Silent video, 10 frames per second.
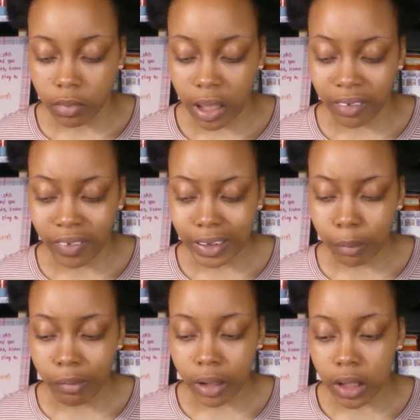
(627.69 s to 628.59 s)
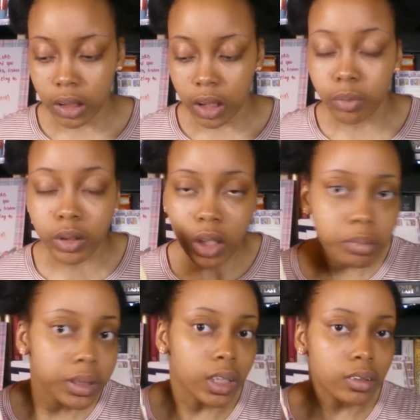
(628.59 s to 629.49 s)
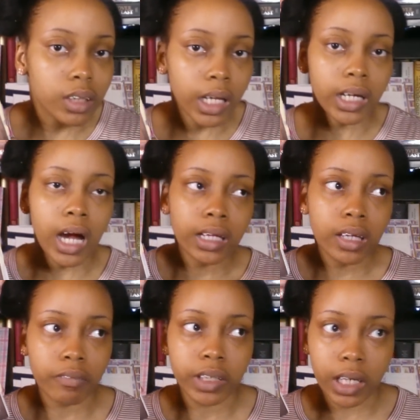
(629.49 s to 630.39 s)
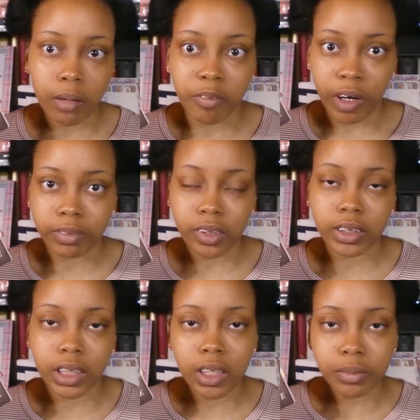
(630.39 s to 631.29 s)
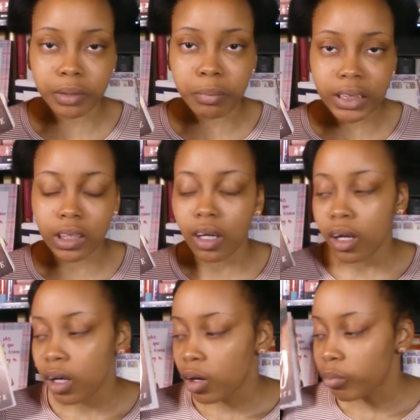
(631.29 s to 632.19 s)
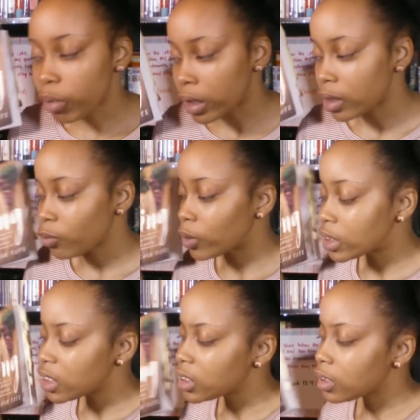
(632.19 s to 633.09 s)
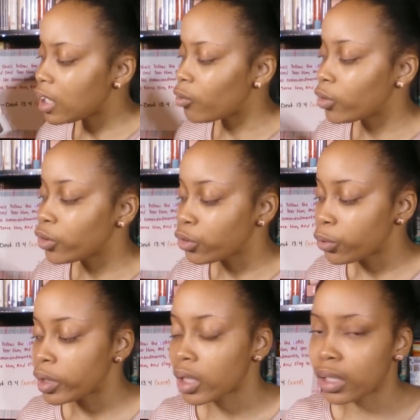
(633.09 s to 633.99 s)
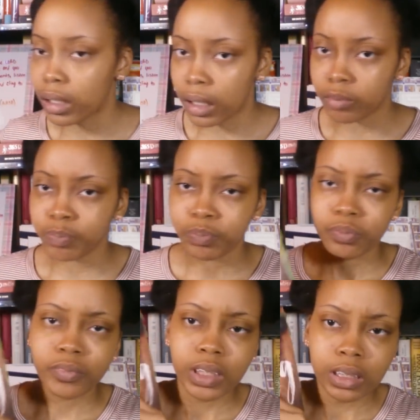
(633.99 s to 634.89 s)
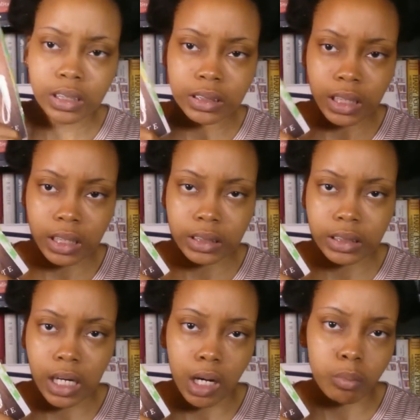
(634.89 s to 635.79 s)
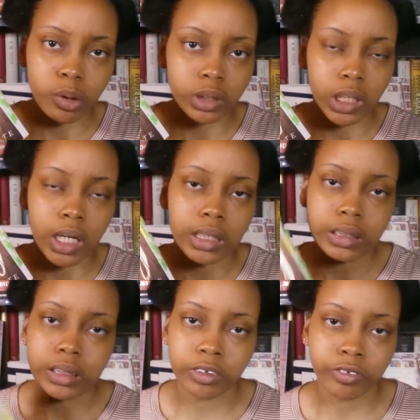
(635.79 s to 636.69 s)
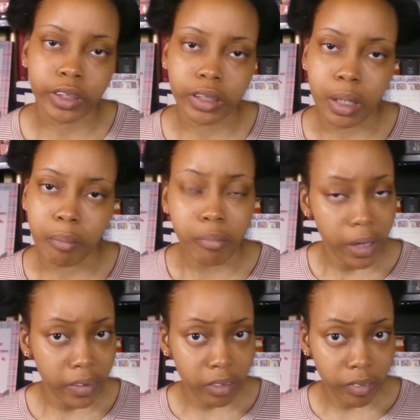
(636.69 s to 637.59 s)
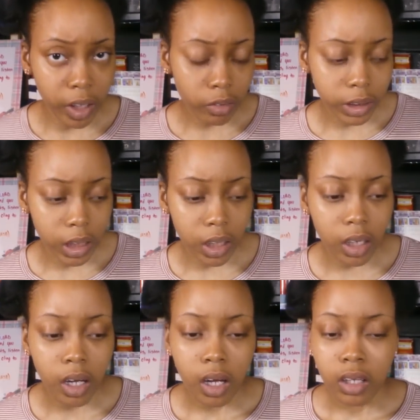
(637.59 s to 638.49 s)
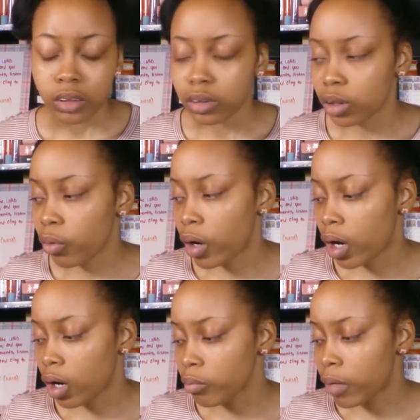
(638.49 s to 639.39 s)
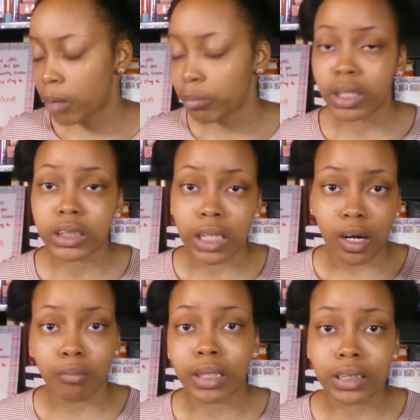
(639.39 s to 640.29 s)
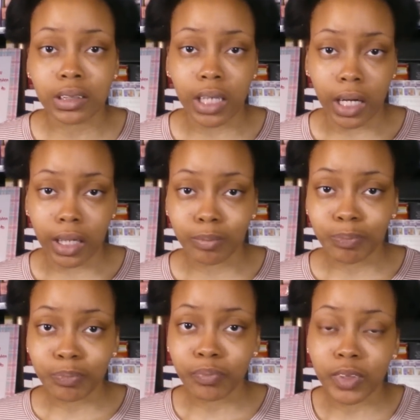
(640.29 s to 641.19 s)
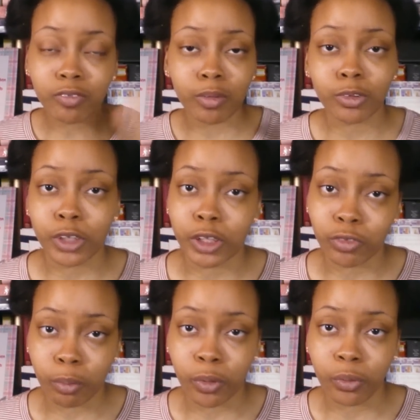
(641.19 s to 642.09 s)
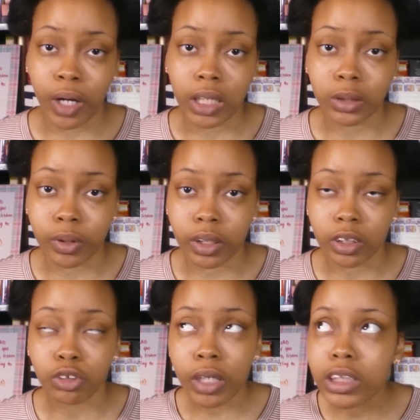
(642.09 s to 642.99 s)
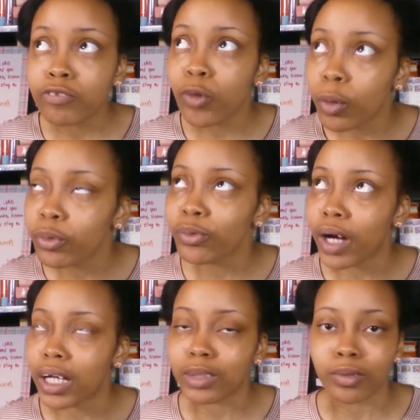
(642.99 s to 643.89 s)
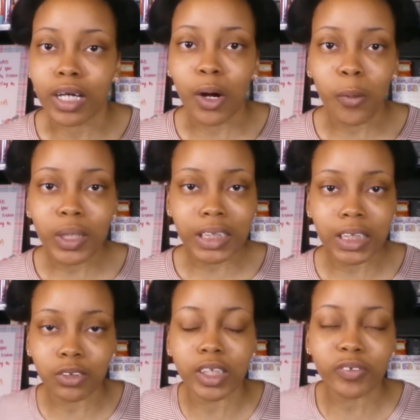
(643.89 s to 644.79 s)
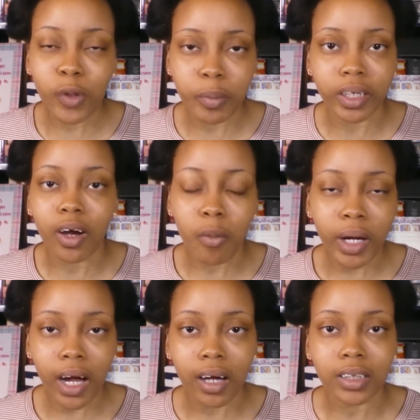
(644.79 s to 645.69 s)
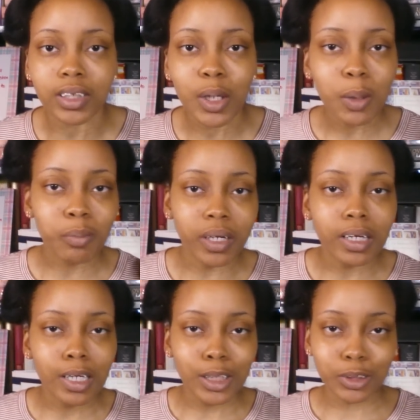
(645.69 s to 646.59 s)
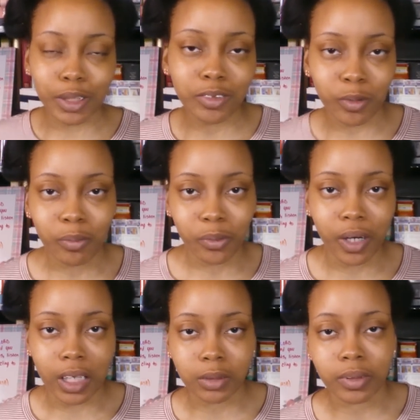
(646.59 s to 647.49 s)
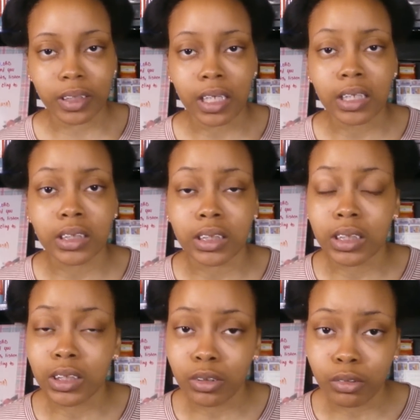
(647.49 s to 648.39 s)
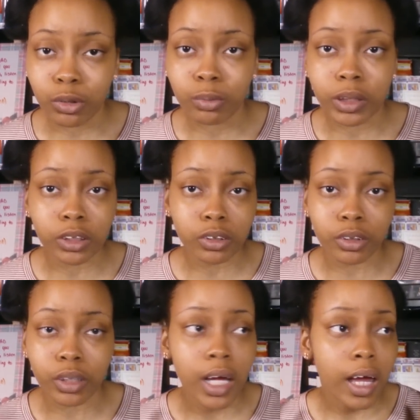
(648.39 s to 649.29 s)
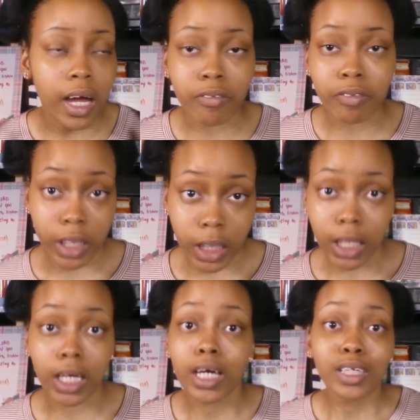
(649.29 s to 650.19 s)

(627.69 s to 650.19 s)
yeah the first time i read this it was it was good like i loved it i gave it five stars like it was amazing but it wasn't until I went through it again the second time using a different method of annotating. So um, I'm going to shout out my sis Anne from Transforming Through God's Word. Transform Through God's Word. I always say transforming. Oh my gosh. But Transform Through God's Word. That is a sister group, sister everything